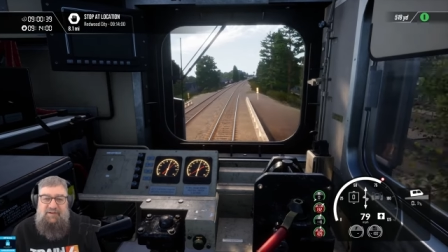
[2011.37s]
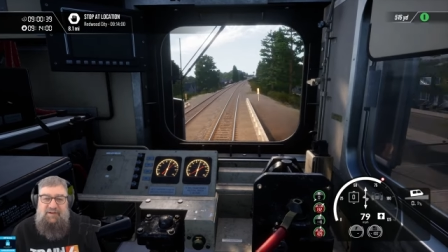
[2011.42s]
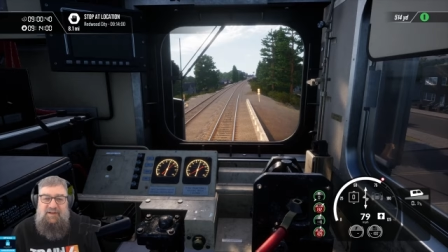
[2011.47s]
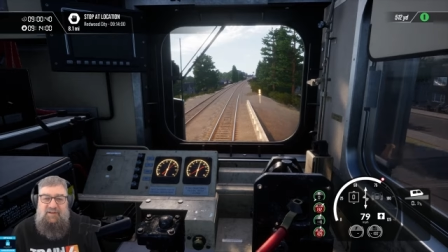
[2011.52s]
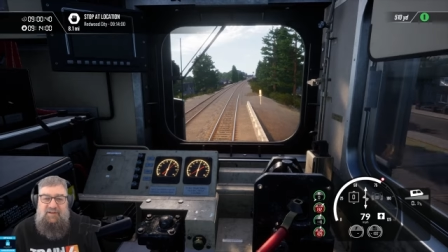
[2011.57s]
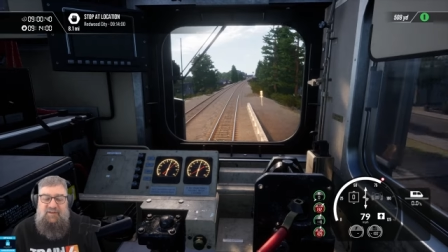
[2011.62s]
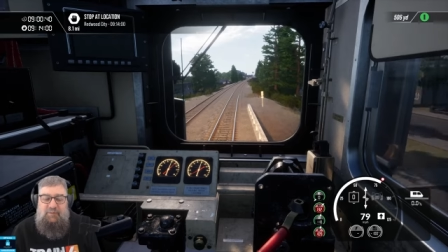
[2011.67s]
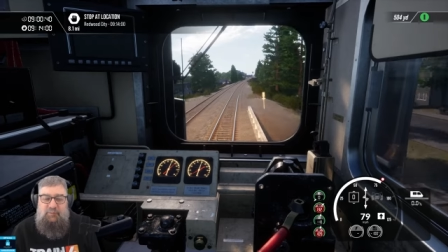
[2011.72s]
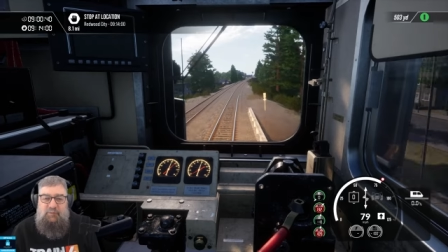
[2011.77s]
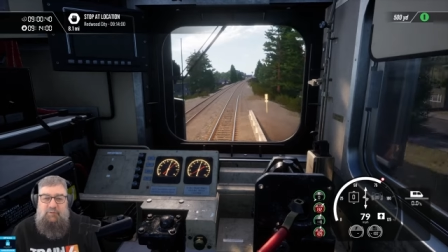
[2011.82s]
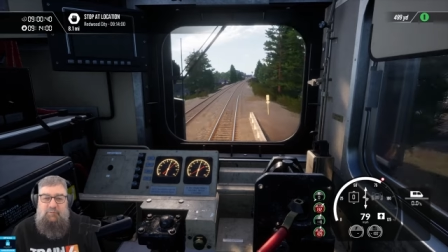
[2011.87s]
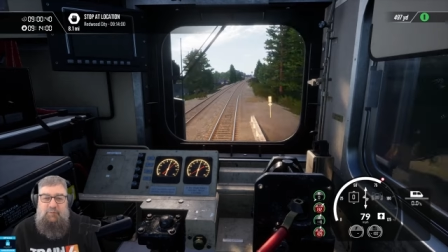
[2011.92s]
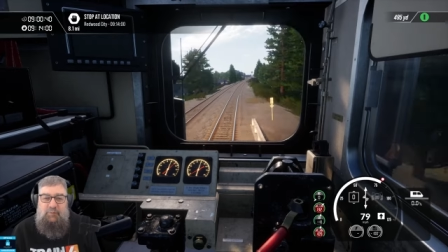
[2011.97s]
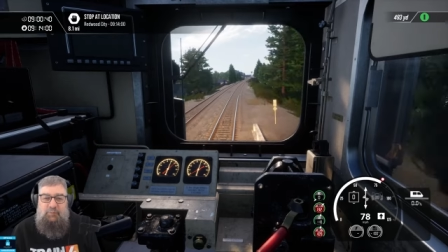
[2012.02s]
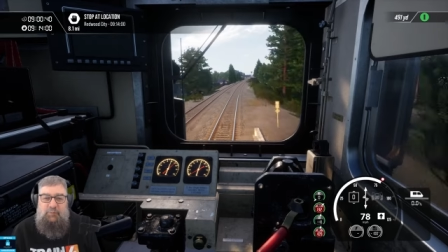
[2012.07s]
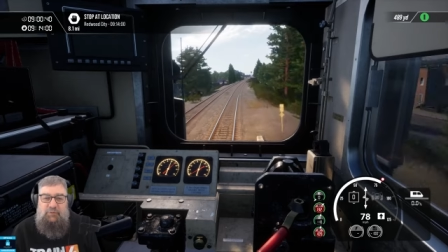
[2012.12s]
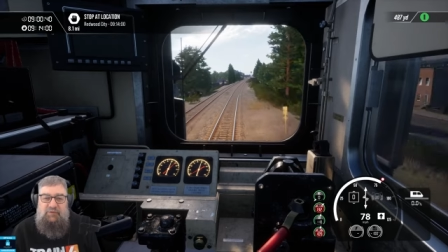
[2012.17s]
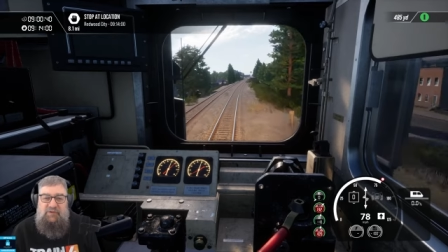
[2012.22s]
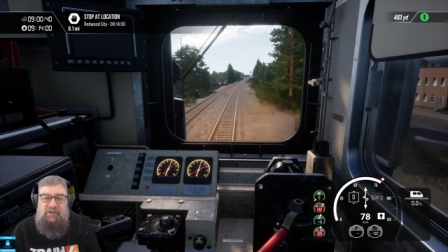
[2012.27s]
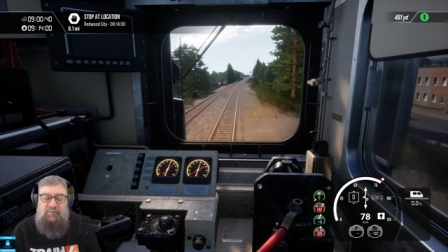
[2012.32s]
except when
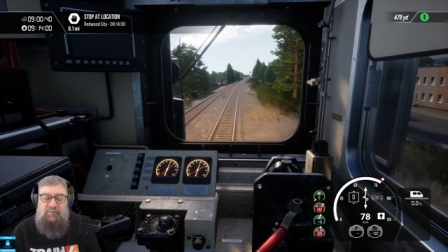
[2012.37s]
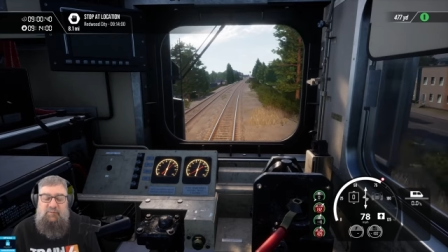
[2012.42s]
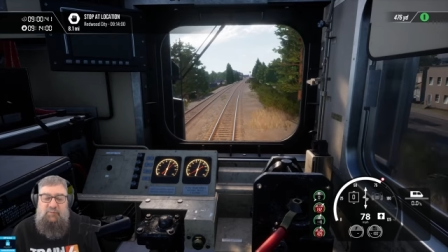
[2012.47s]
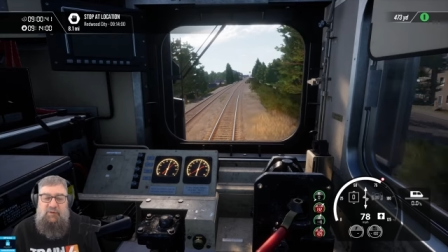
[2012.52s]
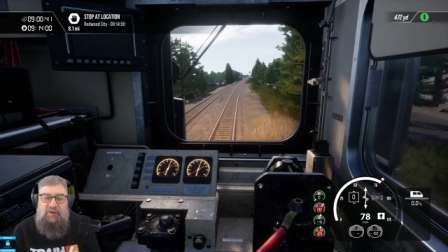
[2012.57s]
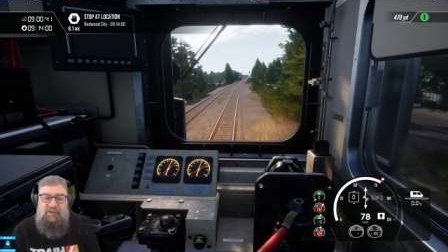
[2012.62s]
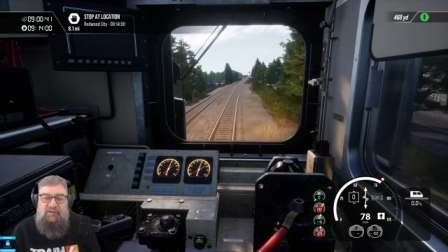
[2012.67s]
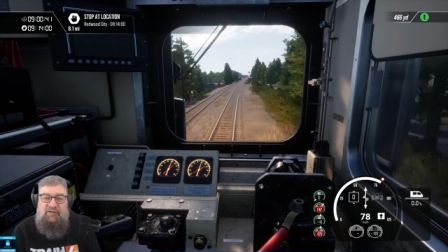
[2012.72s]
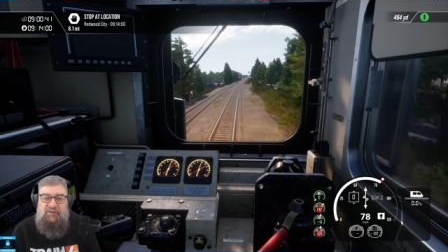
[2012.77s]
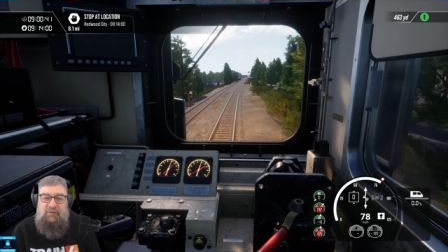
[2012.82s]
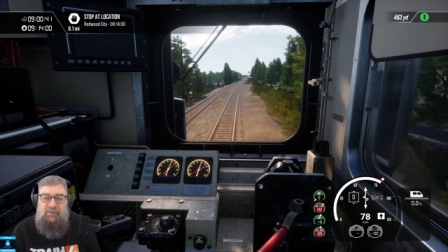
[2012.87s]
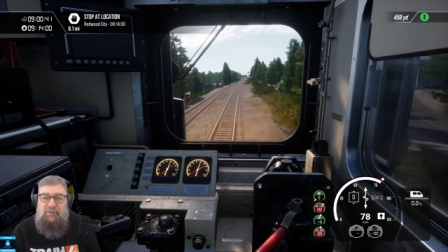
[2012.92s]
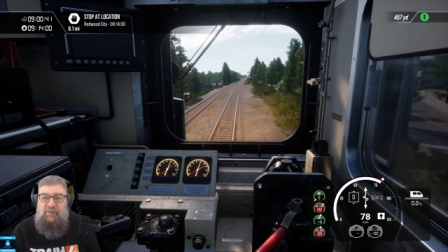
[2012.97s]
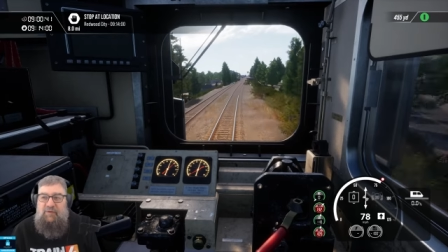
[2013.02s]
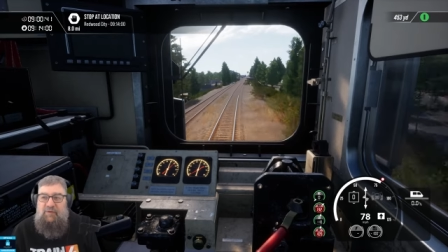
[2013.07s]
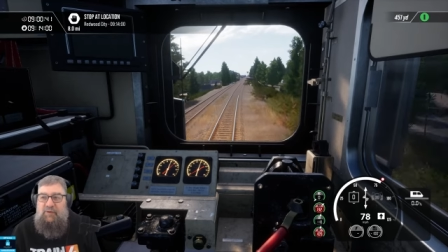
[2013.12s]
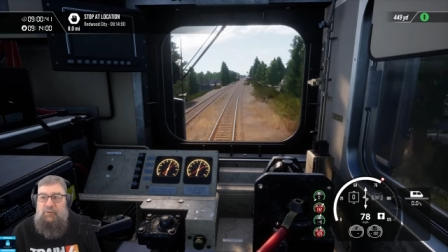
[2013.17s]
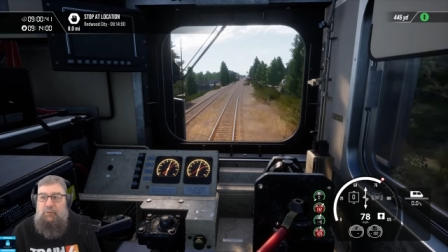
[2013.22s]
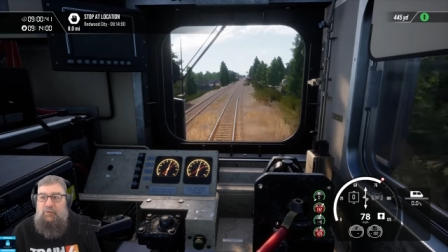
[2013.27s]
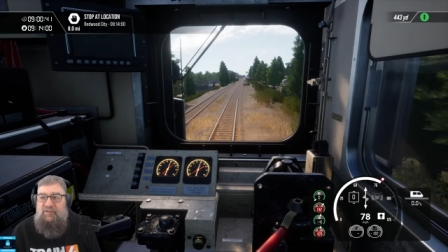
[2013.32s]
football teams play each other,
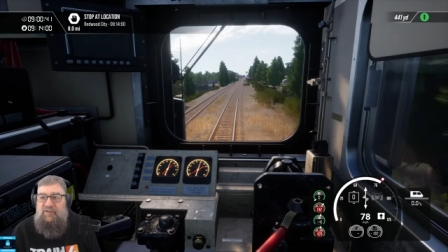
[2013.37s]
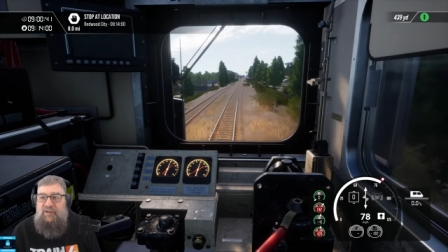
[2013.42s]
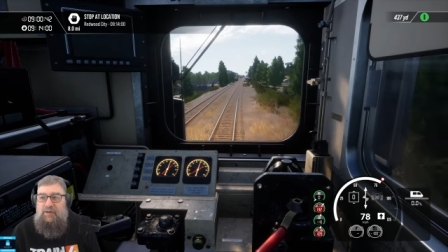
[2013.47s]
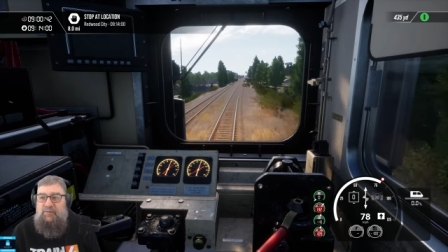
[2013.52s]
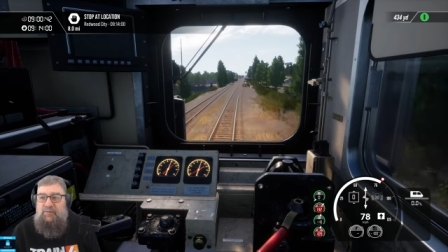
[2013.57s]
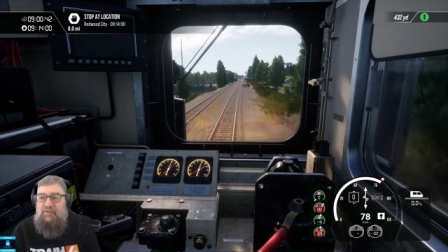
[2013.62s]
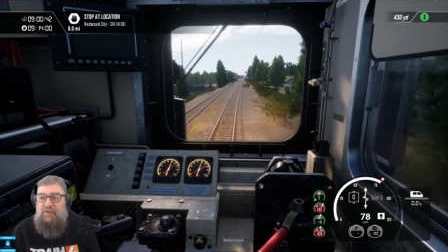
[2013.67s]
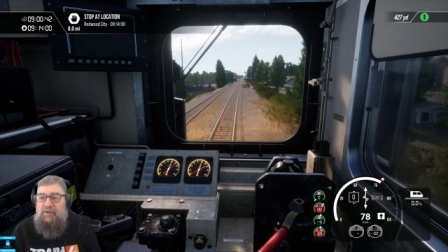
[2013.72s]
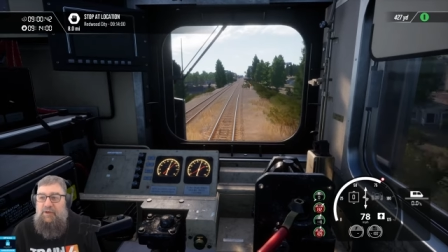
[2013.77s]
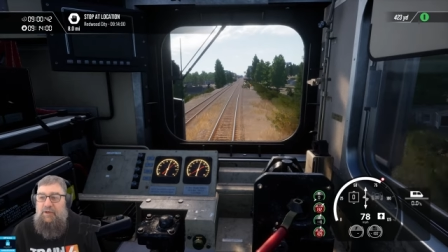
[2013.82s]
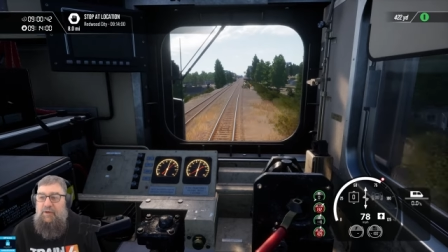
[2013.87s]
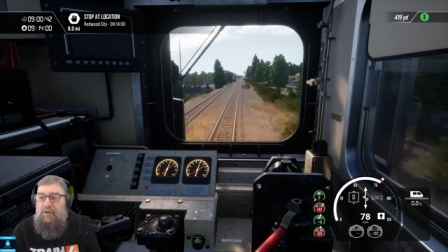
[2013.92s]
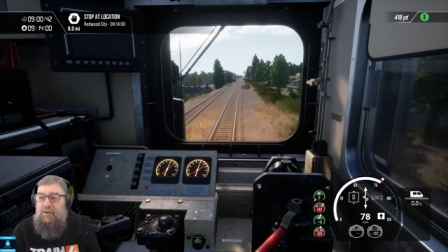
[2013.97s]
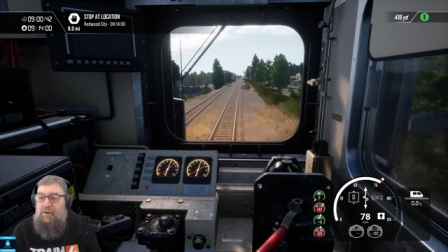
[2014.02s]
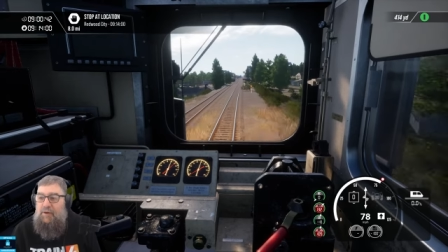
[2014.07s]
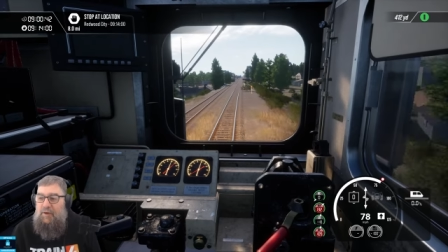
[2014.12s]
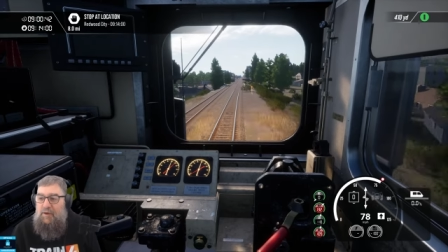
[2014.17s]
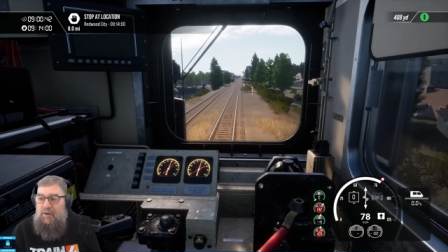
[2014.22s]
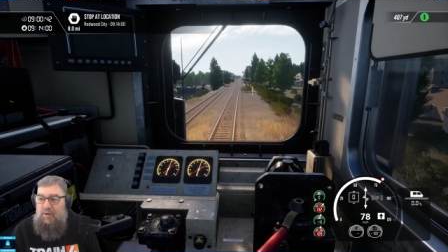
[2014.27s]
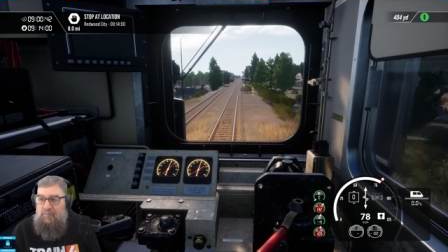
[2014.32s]
then they always get upset.
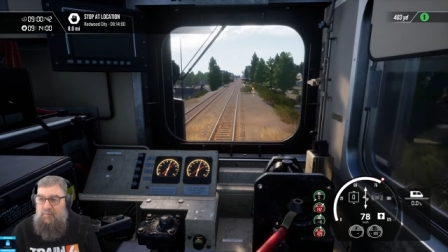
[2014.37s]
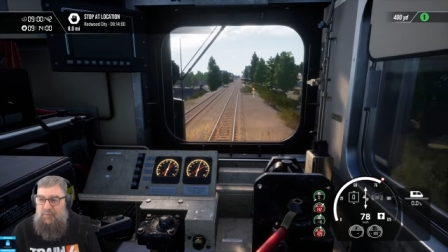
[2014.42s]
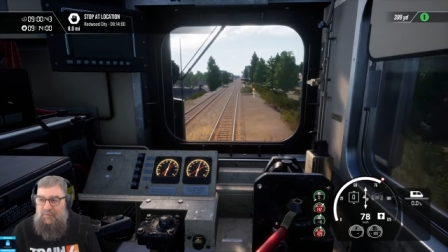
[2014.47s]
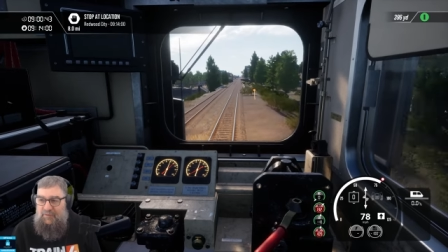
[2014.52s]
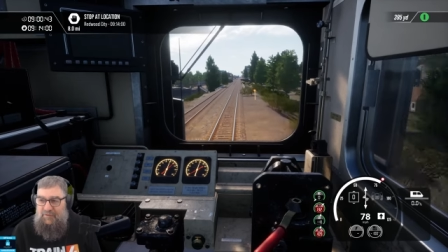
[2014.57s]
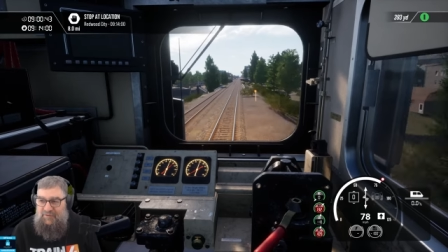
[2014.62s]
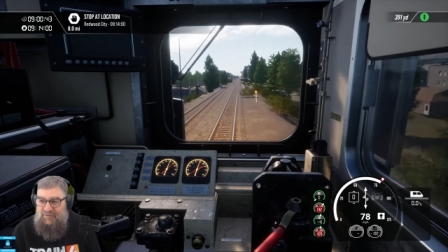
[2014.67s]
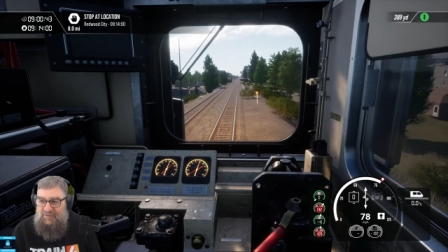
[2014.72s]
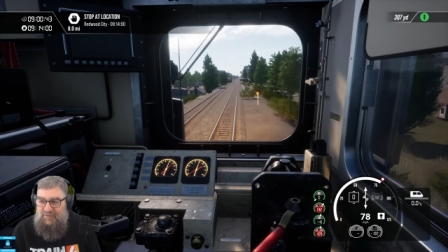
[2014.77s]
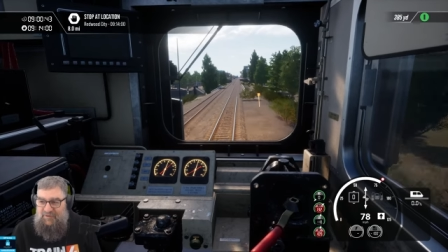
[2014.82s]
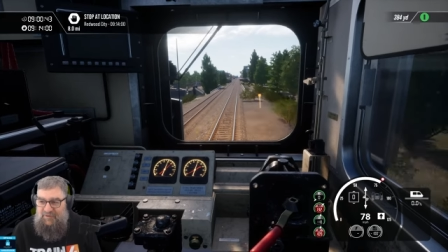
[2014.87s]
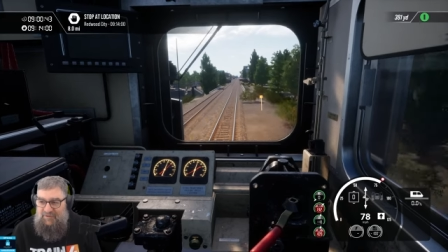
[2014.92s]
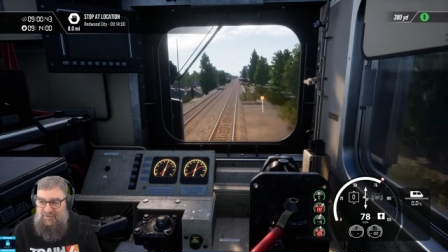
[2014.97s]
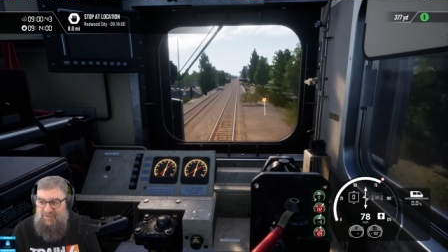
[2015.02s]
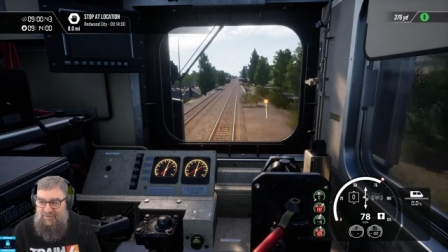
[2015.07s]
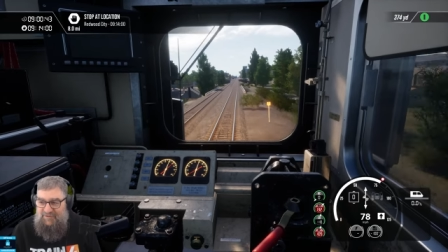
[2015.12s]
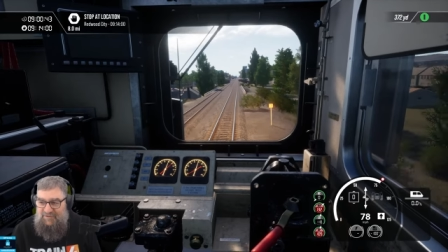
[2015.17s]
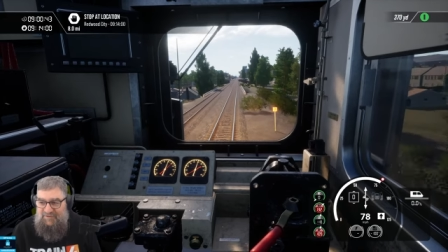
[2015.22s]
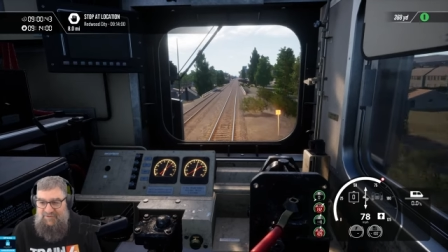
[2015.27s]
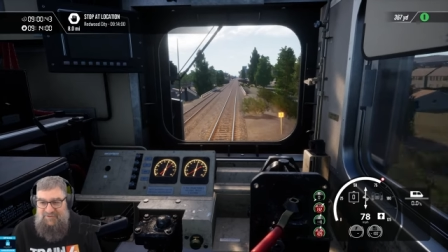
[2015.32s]
But